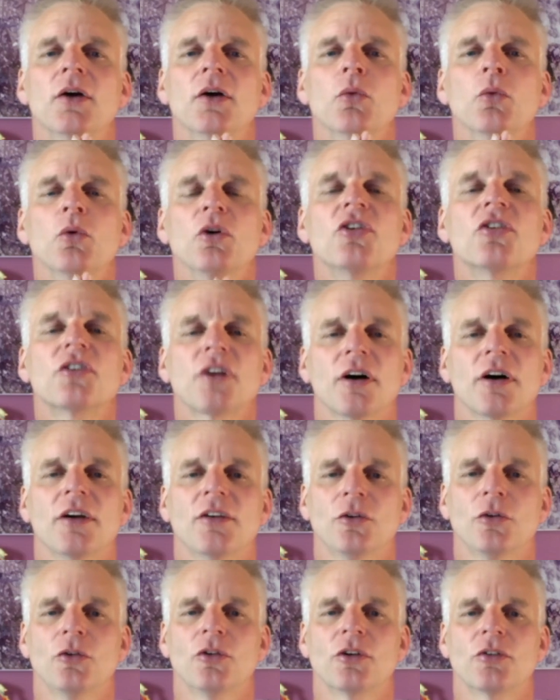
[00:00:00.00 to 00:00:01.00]
started
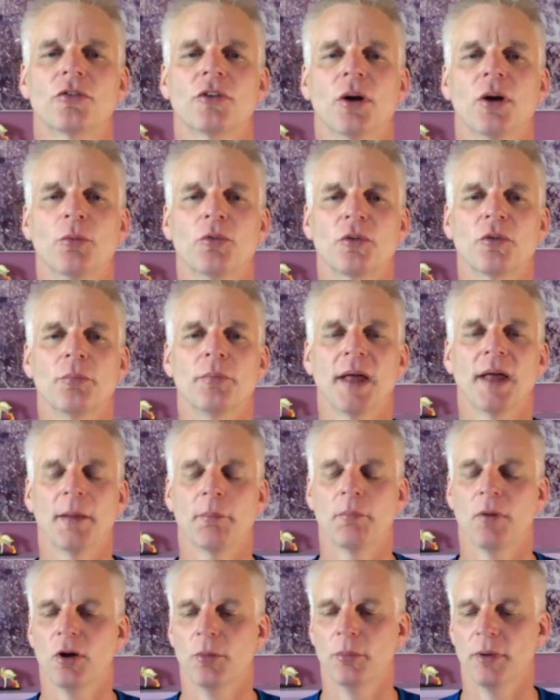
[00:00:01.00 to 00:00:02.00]
using ropes from that
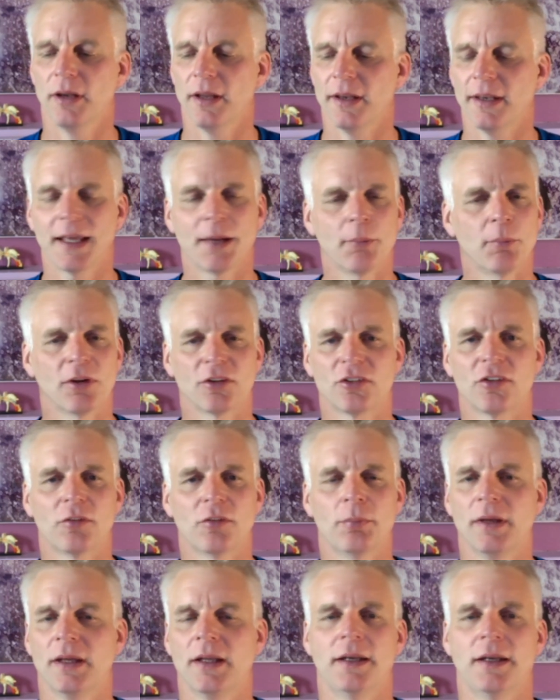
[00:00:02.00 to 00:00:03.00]
moment, and that must have
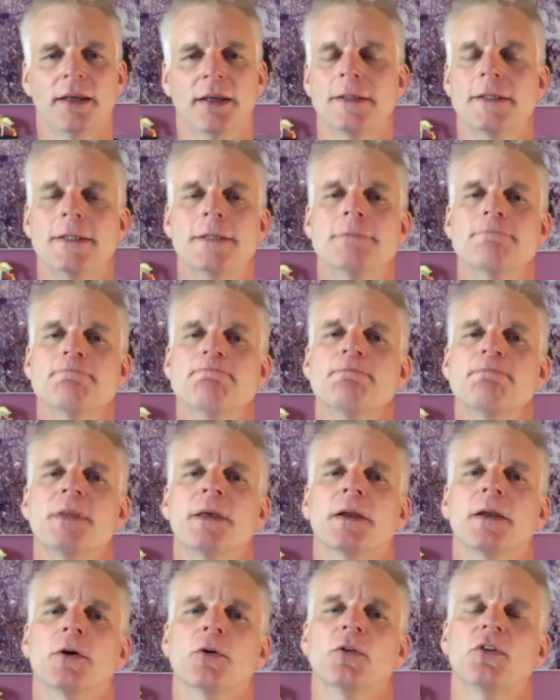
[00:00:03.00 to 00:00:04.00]
been
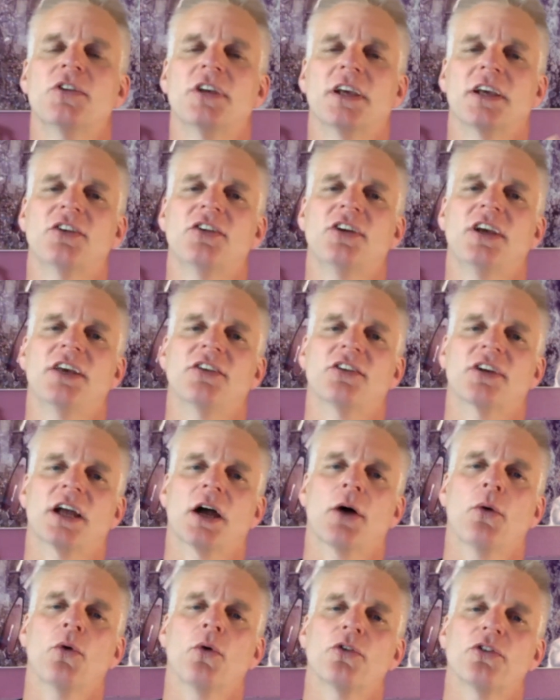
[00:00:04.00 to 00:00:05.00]
6 years
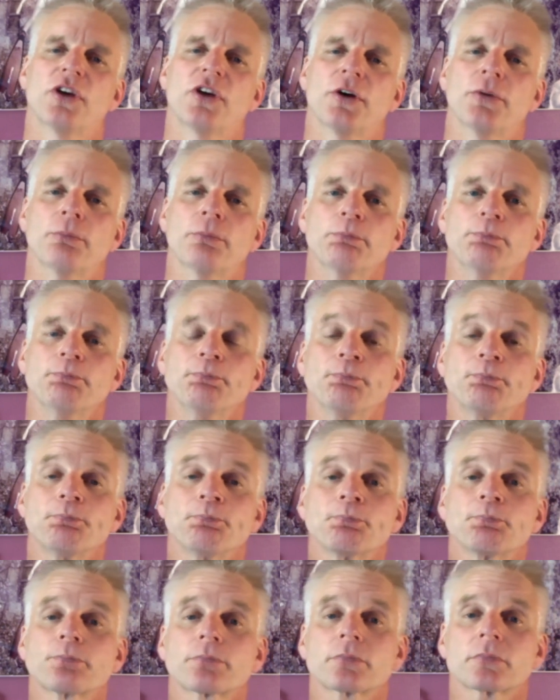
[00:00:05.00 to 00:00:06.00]
ago or so.
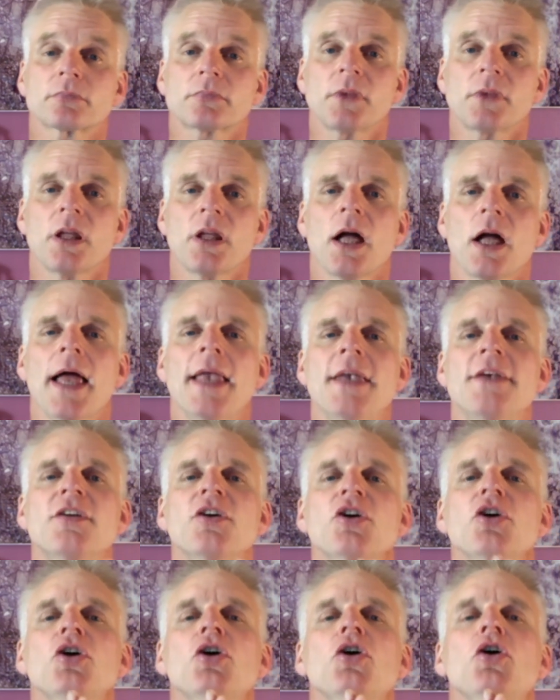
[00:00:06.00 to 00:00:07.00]
And
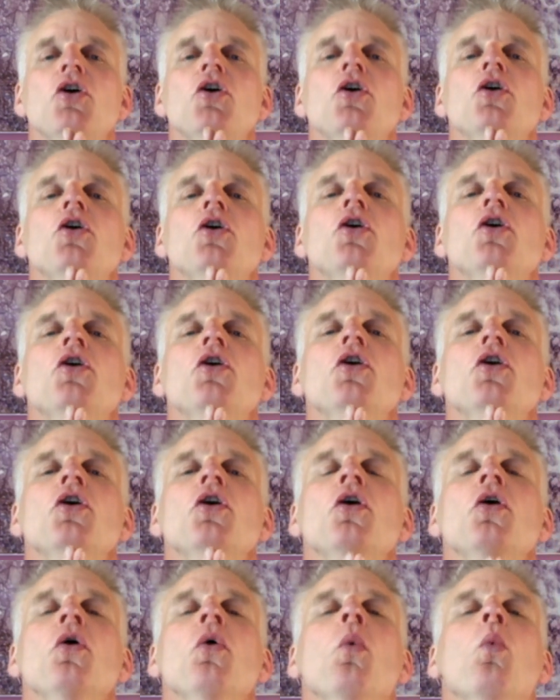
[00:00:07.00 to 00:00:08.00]

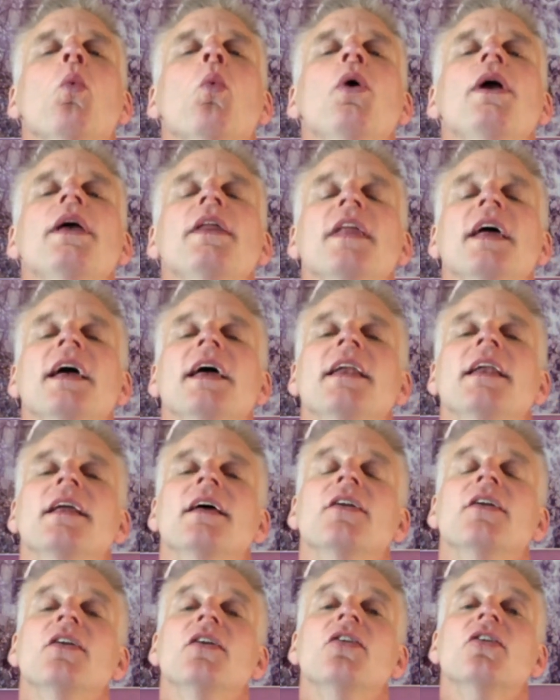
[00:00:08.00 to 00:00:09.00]
we then
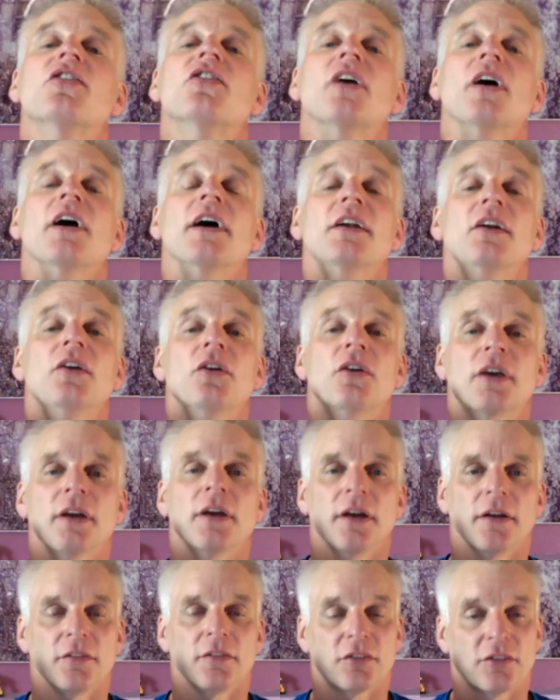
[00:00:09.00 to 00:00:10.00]

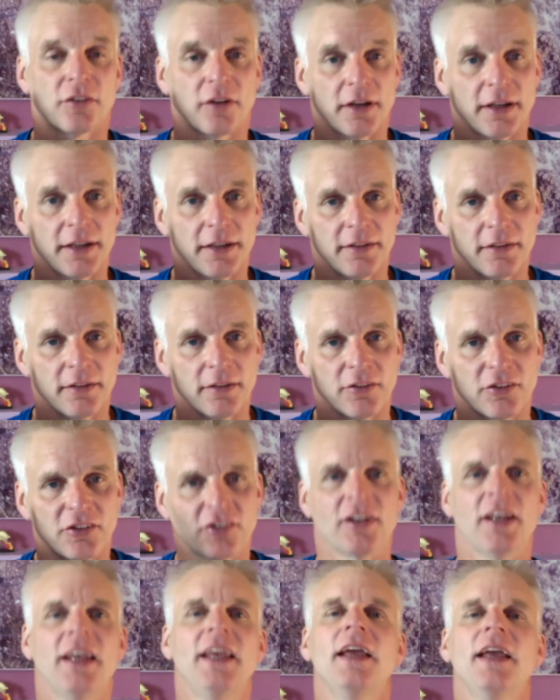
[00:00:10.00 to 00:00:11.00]
started
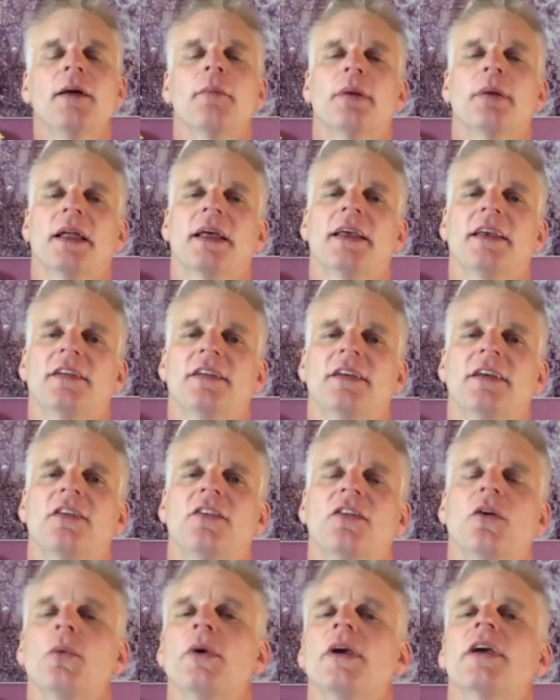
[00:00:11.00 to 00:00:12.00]
seeing places
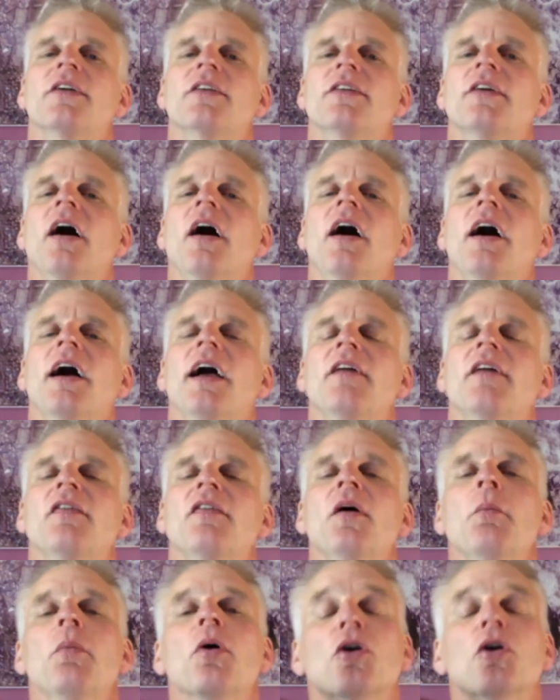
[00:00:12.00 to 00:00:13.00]
that we could dive
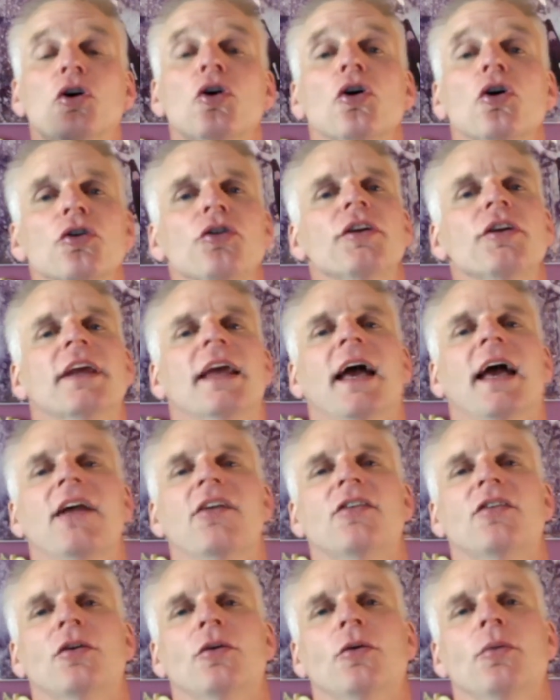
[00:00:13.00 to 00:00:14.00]
but couldn't get
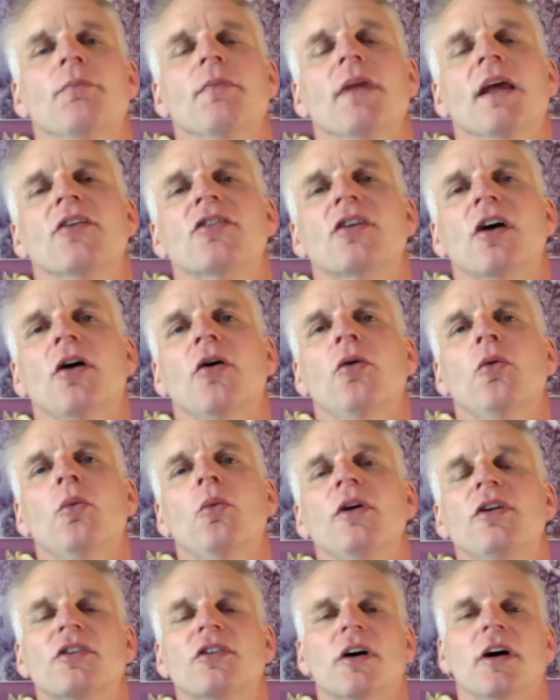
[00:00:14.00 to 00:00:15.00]
to. So we
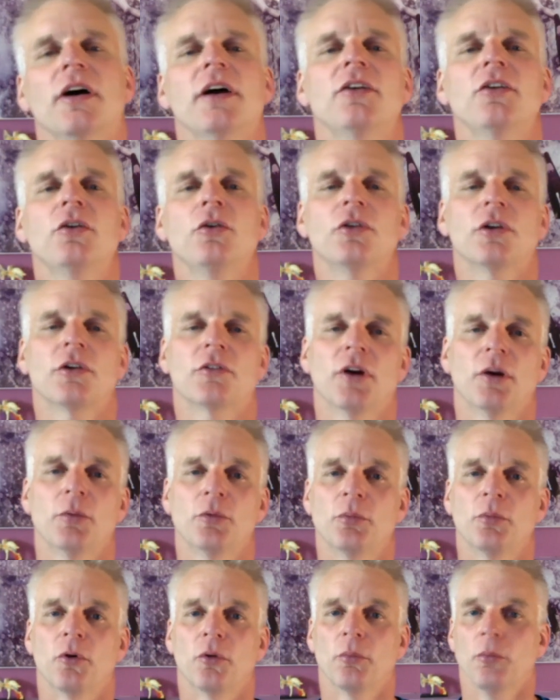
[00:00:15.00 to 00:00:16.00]
started using ropes
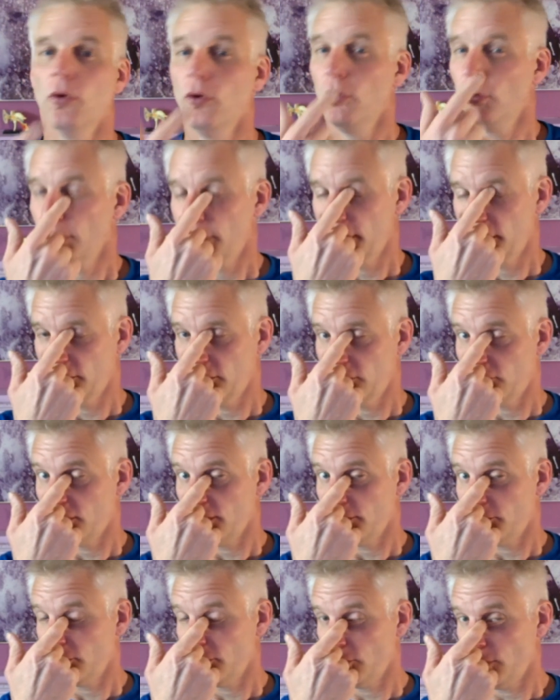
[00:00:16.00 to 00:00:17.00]
more and more, and there was a
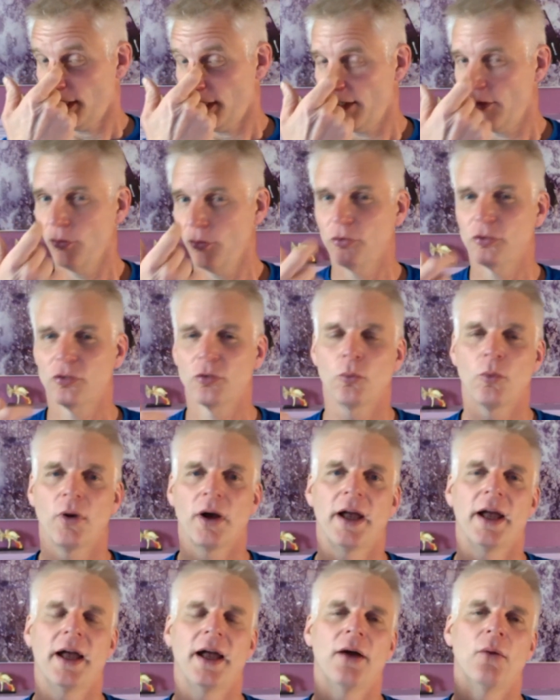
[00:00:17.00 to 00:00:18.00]
trip to Wales
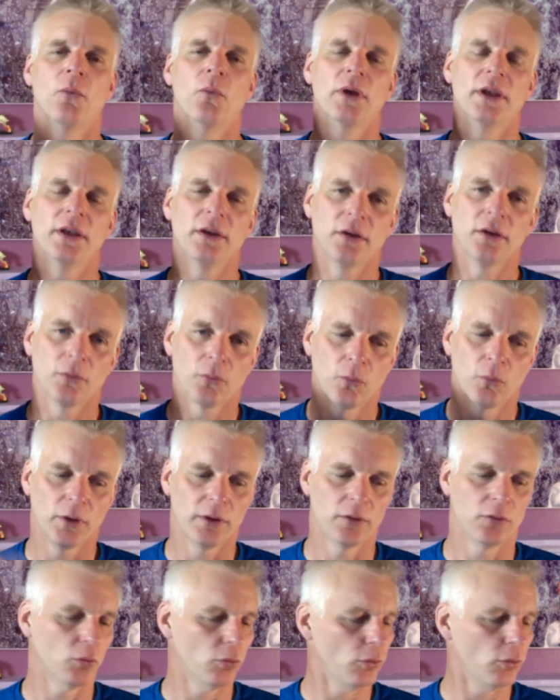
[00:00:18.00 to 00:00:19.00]
where we
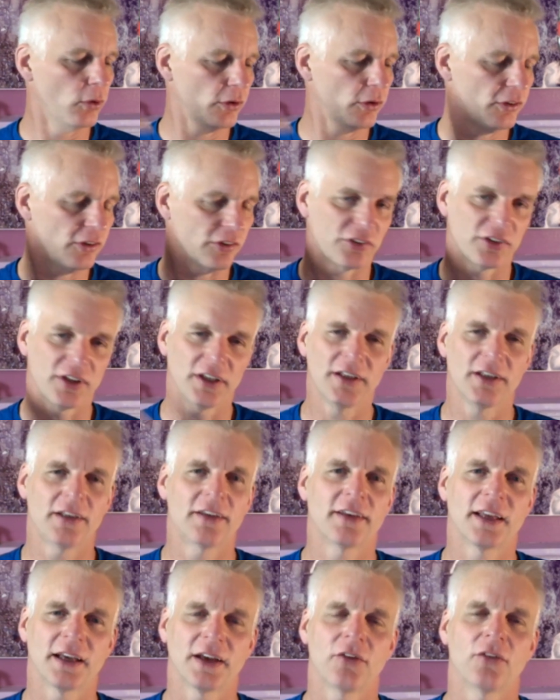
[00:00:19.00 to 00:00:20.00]
descended
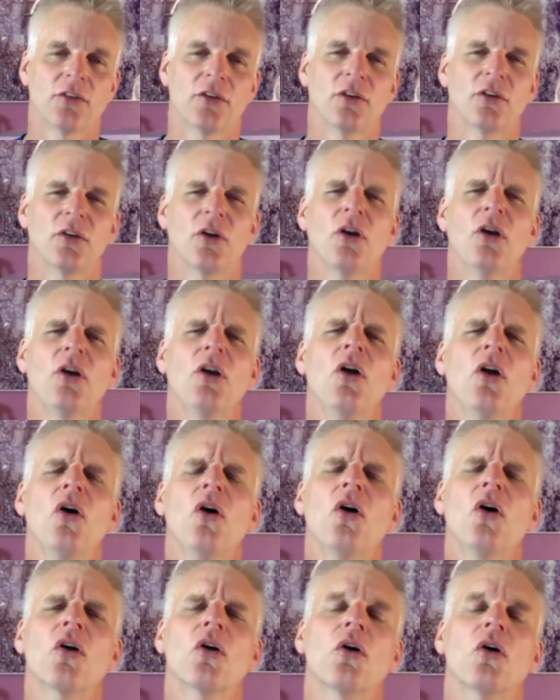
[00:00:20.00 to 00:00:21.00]
down a
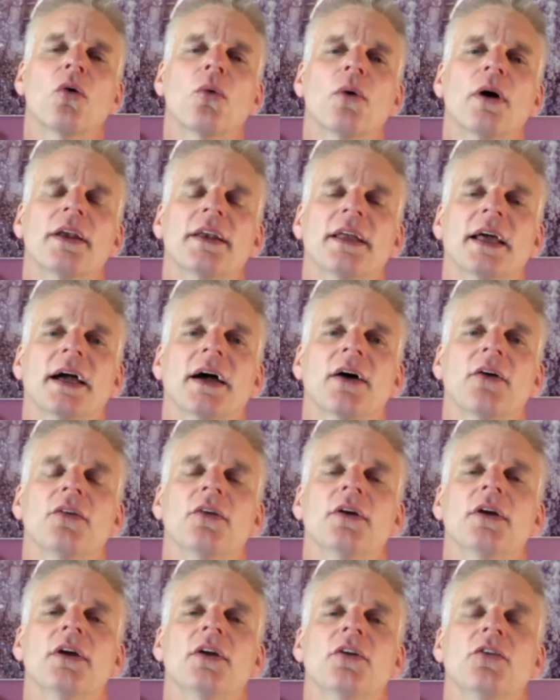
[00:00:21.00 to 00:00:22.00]
long way down
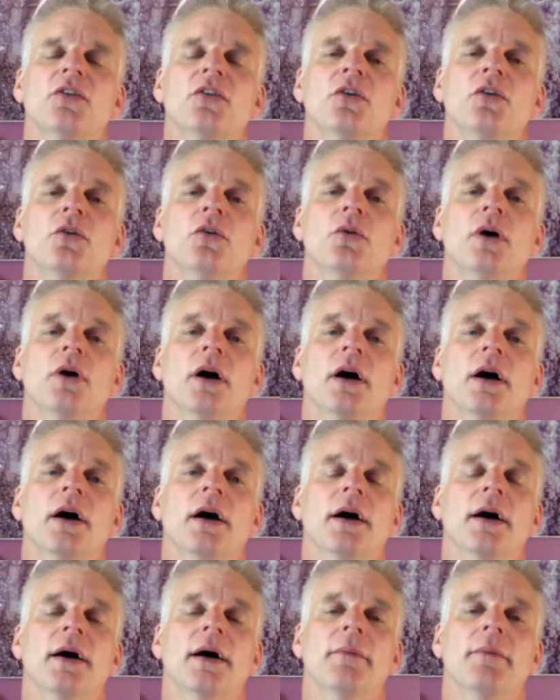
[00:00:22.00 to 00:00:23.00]
to
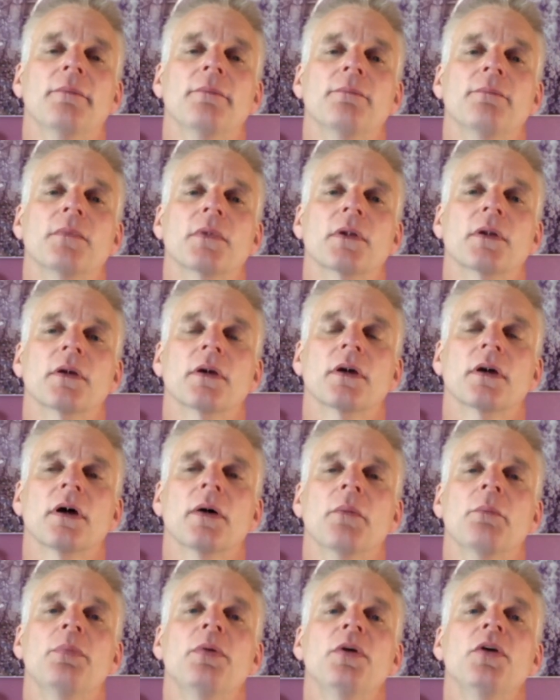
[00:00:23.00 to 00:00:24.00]
a
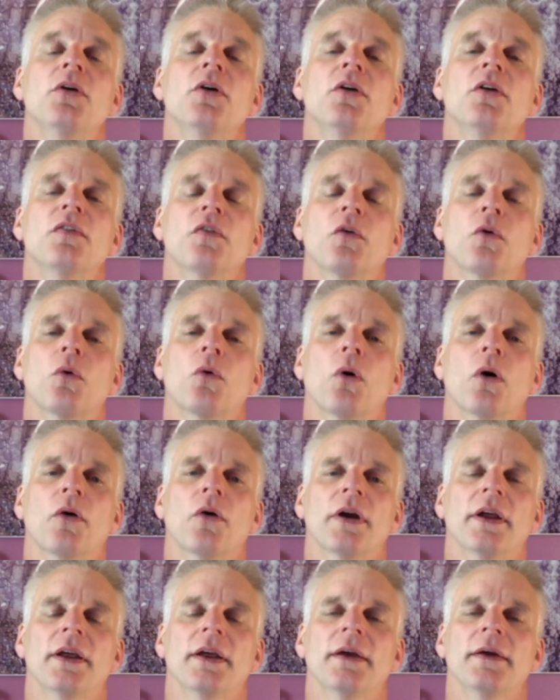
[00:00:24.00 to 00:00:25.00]
beautiful quarry.